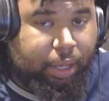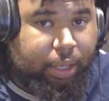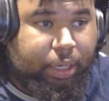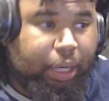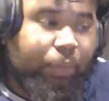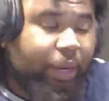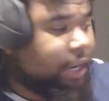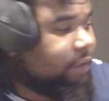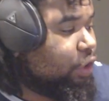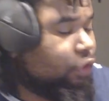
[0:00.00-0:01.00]
That could be the
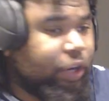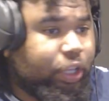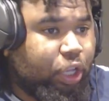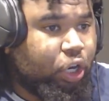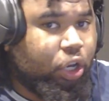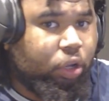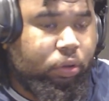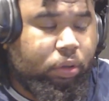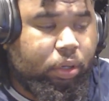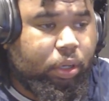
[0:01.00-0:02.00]
end of the video for the Thunder,
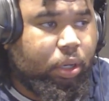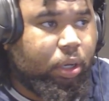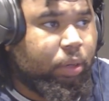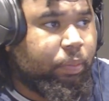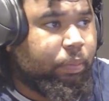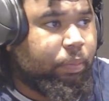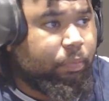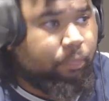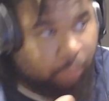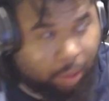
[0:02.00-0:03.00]
though. Um,
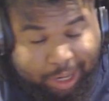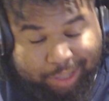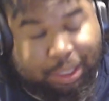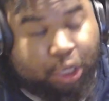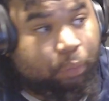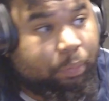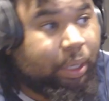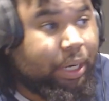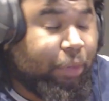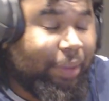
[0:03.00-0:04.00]
not Thunder,
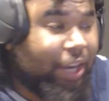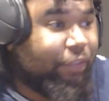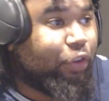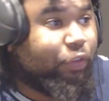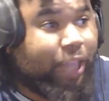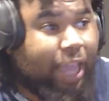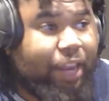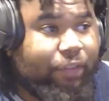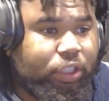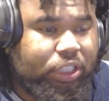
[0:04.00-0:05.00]
but they're gonna be an individual for
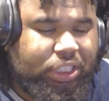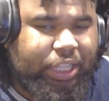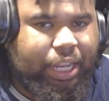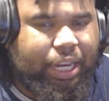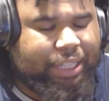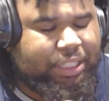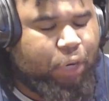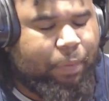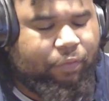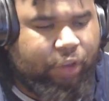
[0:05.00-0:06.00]
KD versus Chet. Like I said
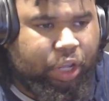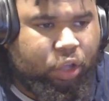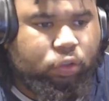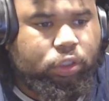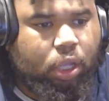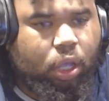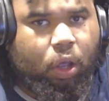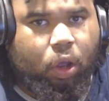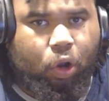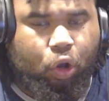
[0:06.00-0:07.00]
on my videos,
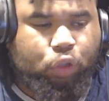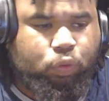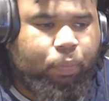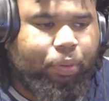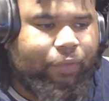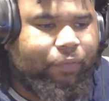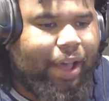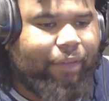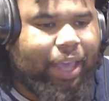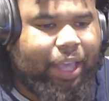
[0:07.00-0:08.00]
our goal is
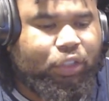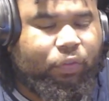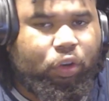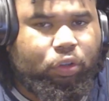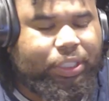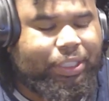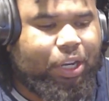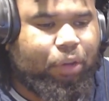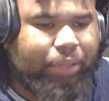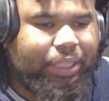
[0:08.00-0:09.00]
1.5k. So if you're new to the
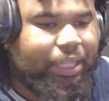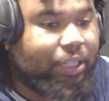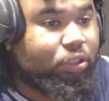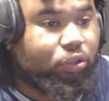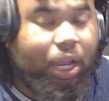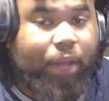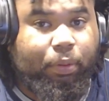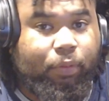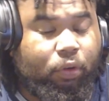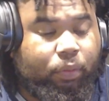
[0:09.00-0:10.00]
channel, please hit that subscribe
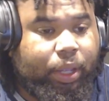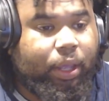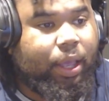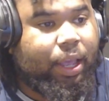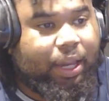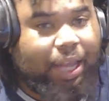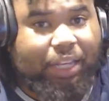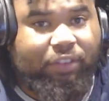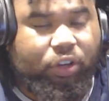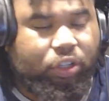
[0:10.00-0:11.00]
button for me. Like
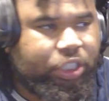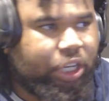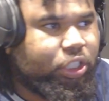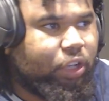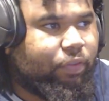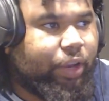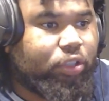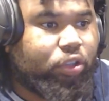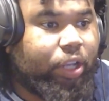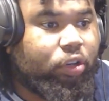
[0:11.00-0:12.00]
this video, share it to your
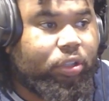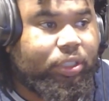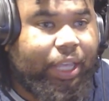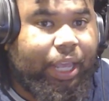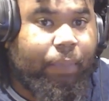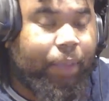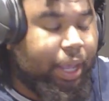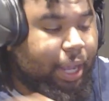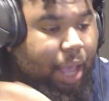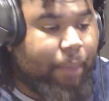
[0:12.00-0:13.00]
friends so they can do the same.
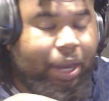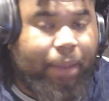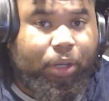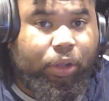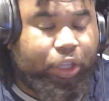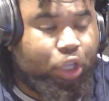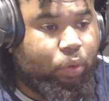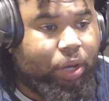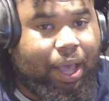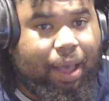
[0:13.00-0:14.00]
Comment down below anything you
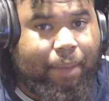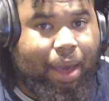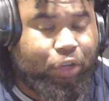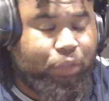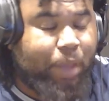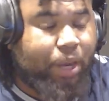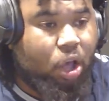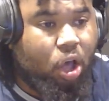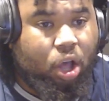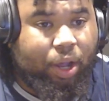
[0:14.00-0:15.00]
want to comment. I respond to
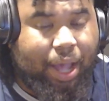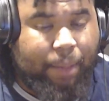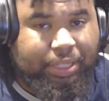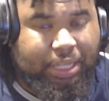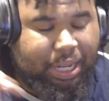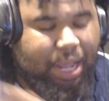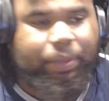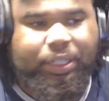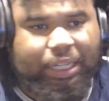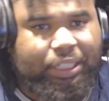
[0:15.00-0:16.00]
all comments in the
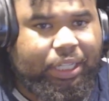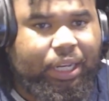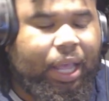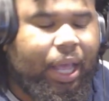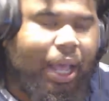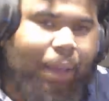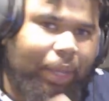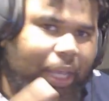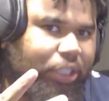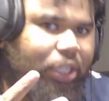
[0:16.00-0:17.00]
comment section. I'm gonna
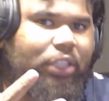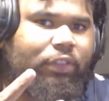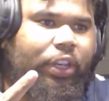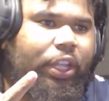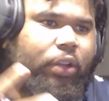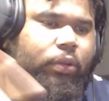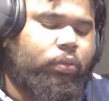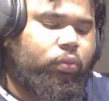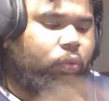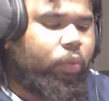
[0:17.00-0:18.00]
catch you on next video.
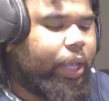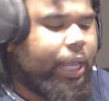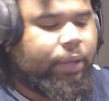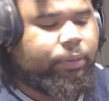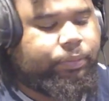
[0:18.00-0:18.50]
We out.